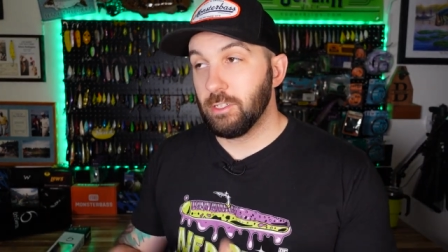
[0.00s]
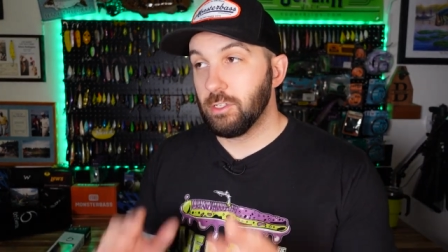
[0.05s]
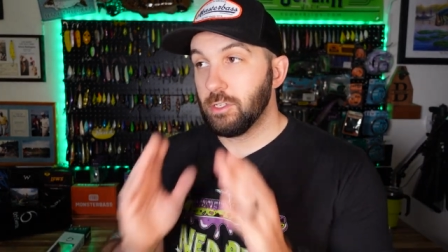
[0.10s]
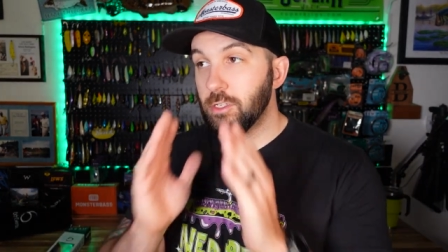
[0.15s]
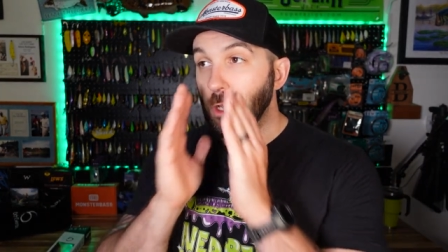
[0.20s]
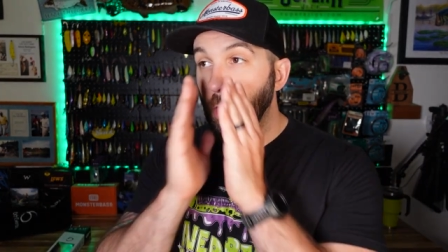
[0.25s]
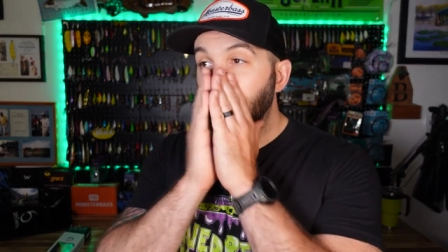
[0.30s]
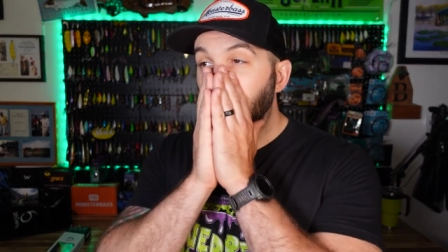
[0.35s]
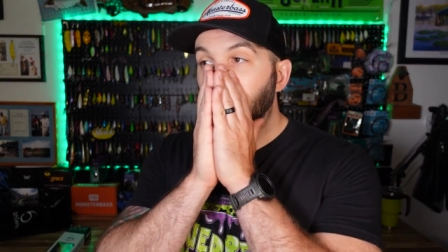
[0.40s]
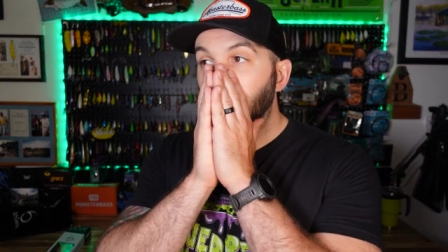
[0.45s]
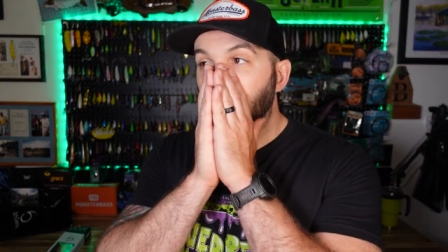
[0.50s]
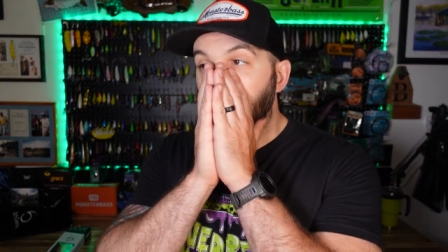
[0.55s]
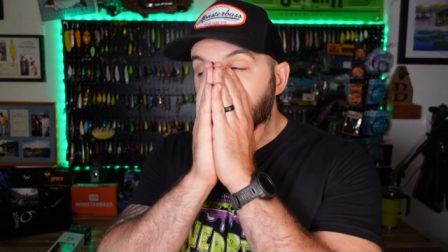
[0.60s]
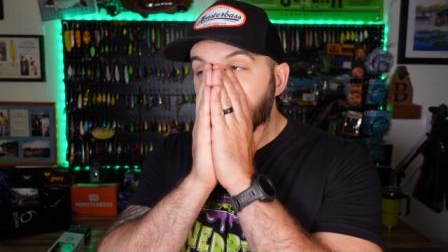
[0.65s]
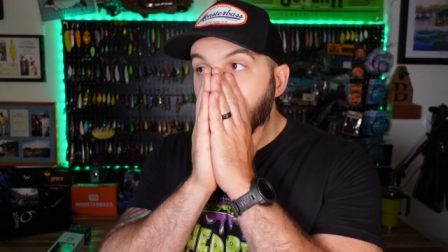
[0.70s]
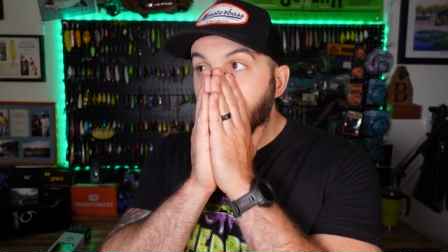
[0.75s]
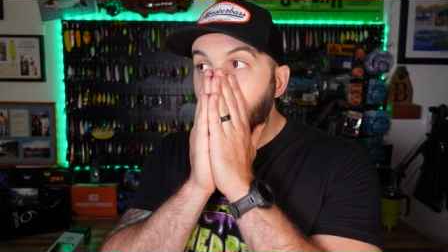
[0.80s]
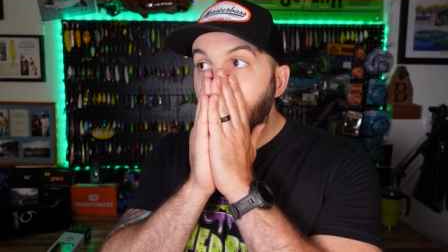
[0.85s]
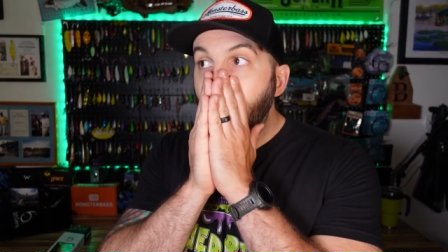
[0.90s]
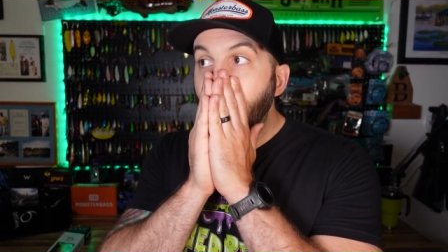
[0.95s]
So
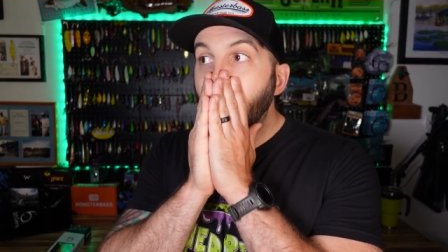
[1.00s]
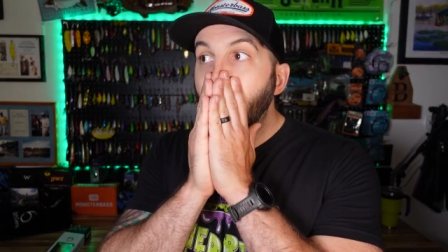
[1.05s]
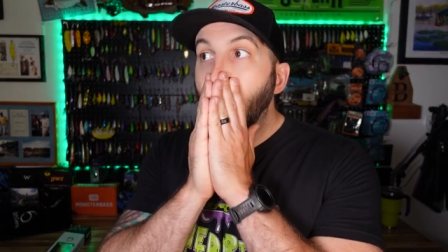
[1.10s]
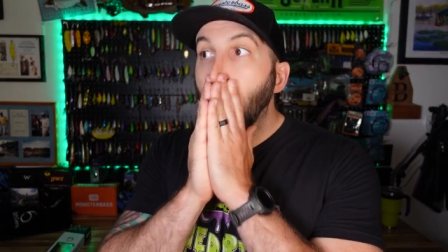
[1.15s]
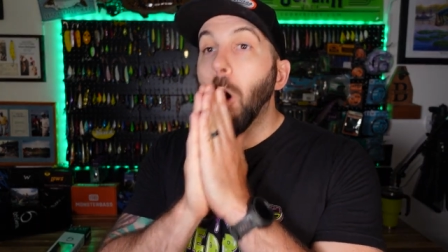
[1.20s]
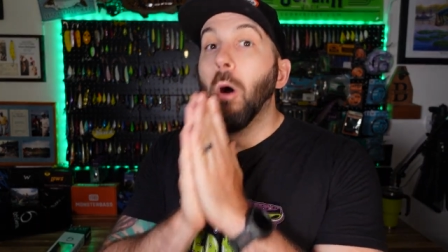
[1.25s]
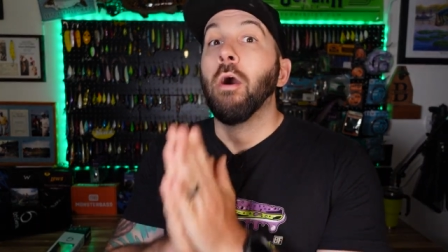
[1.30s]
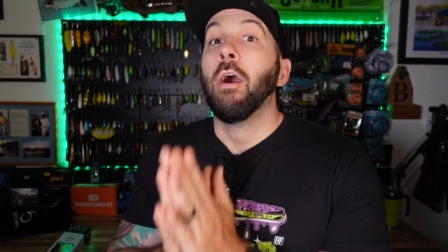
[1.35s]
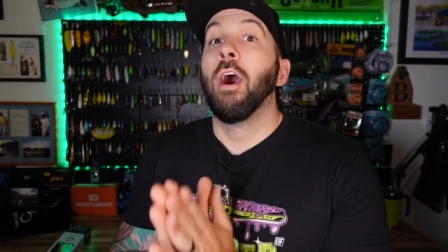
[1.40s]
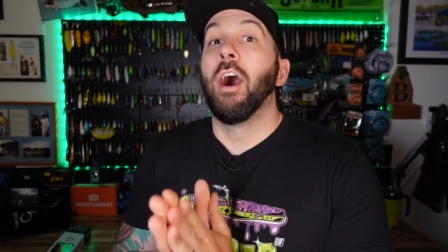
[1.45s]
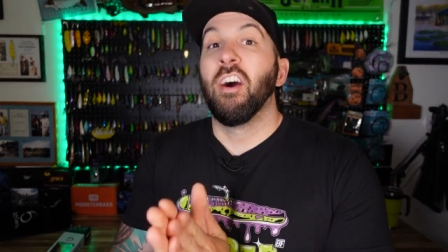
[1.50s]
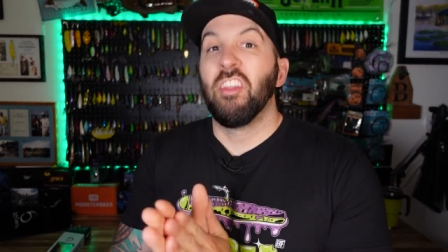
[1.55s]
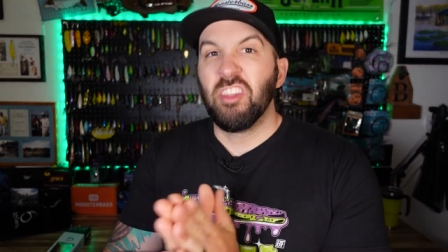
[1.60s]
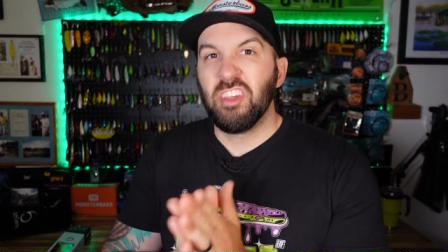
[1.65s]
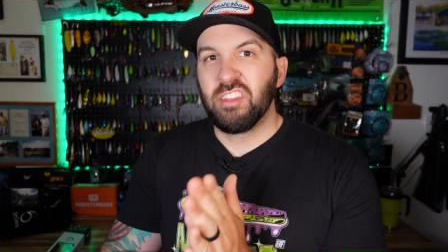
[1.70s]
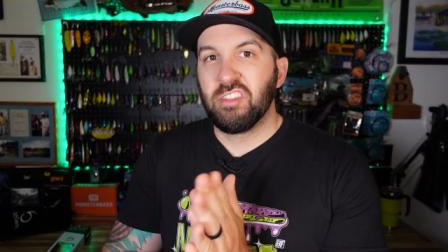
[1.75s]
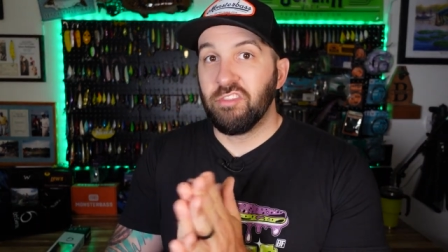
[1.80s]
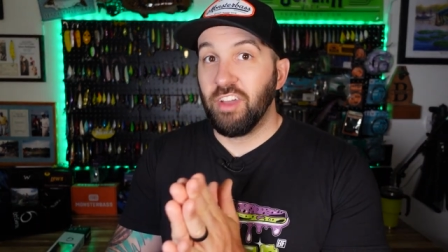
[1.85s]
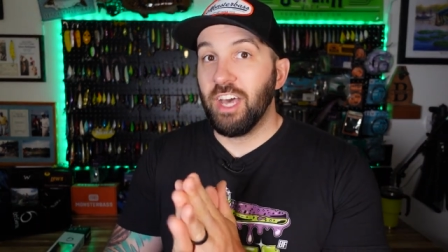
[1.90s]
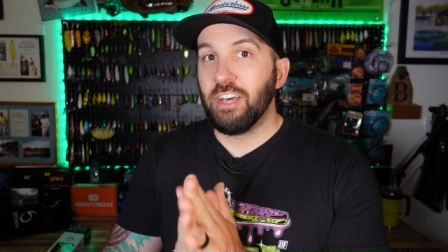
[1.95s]
I
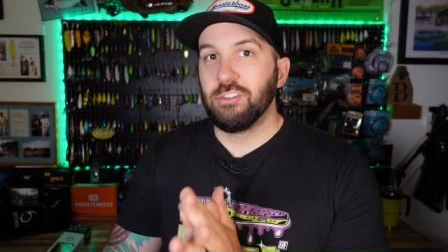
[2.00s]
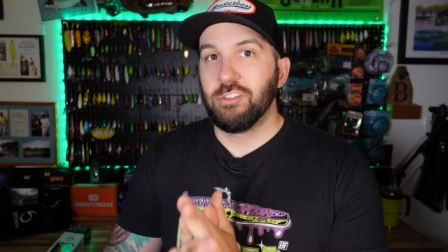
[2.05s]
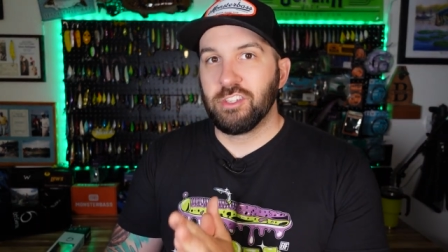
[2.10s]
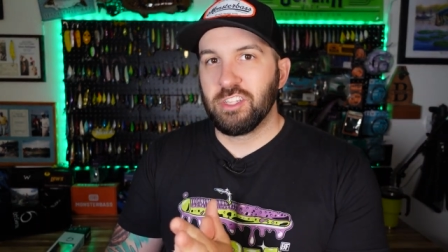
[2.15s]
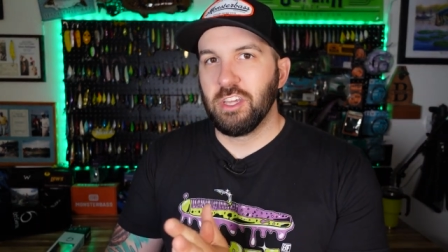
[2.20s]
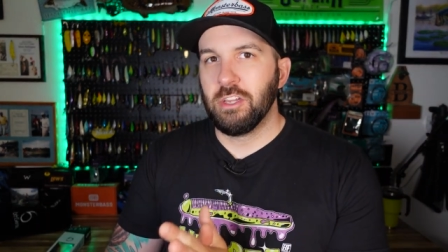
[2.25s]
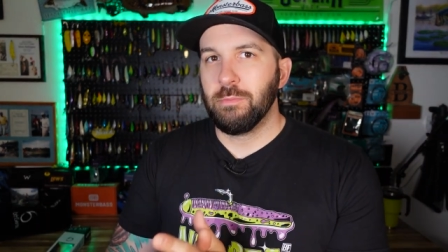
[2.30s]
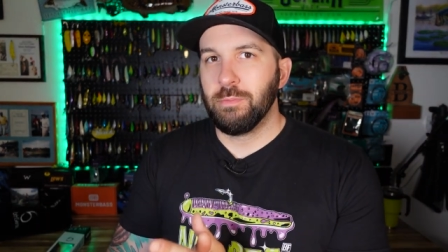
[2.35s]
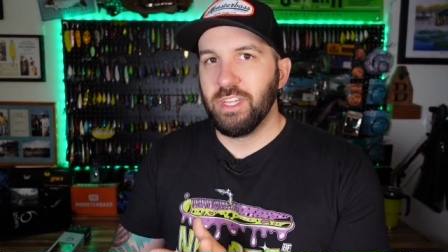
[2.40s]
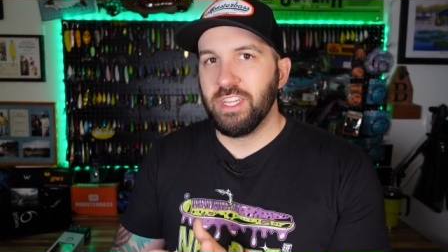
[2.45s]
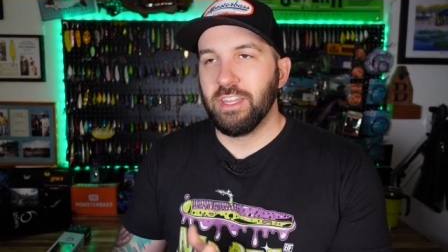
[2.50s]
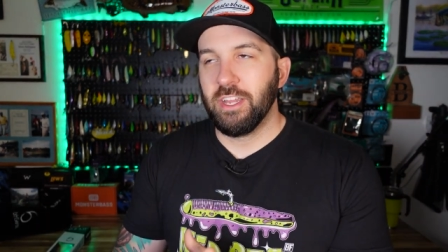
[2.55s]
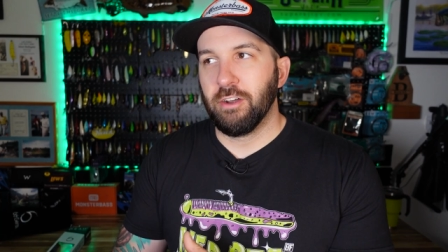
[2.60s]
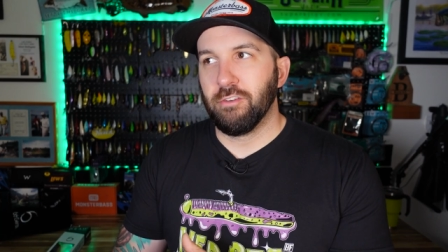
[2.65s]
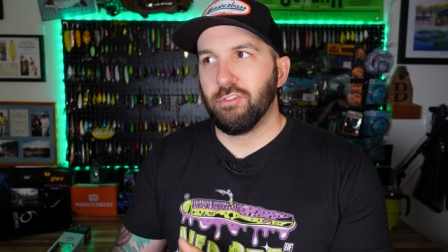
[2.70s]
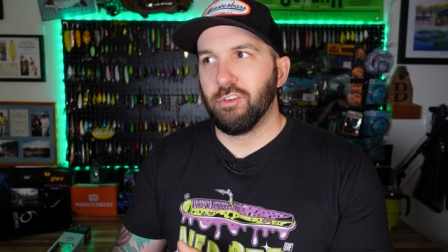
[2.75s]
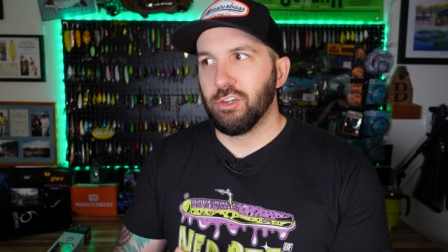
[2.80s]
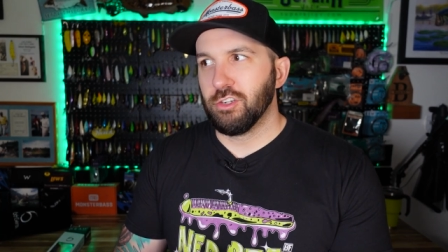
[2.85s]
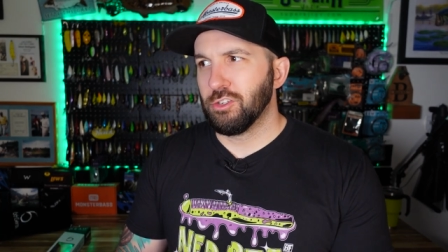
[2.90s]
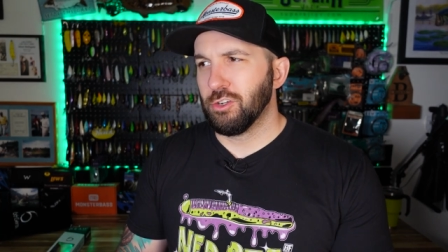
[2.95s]
think the value is going to be there
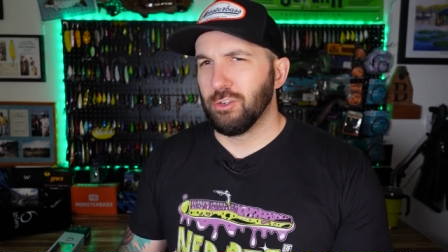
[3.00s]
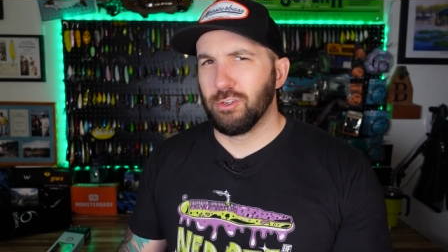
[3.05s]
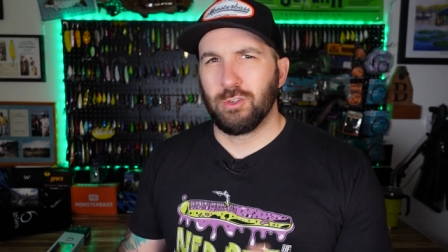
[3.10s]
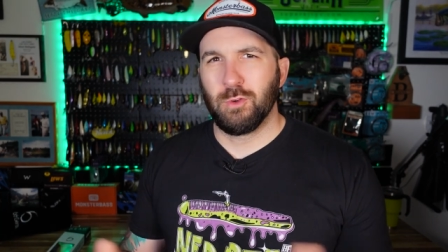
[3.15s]
for sure.